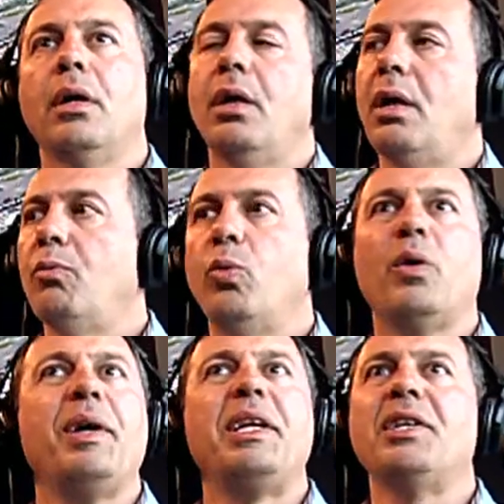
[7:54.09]

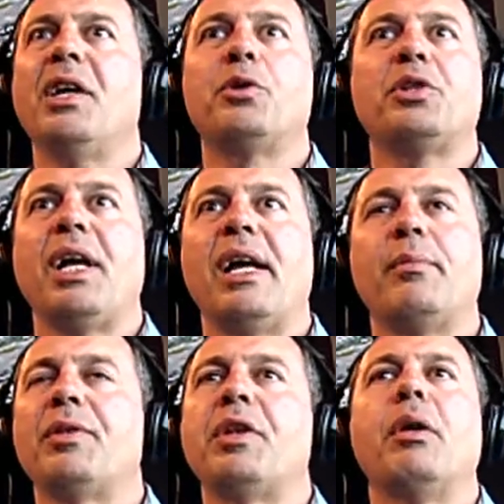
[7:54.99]
What do I need to
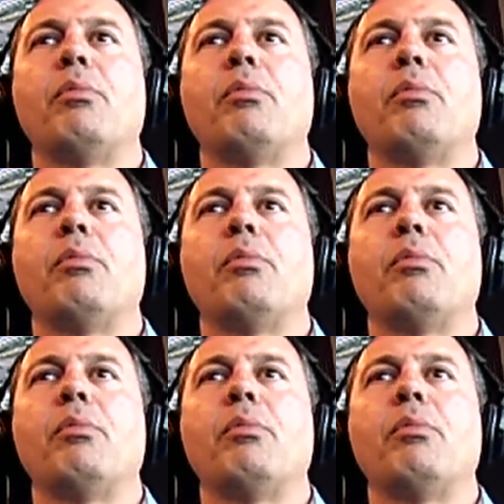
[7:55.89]
understand about the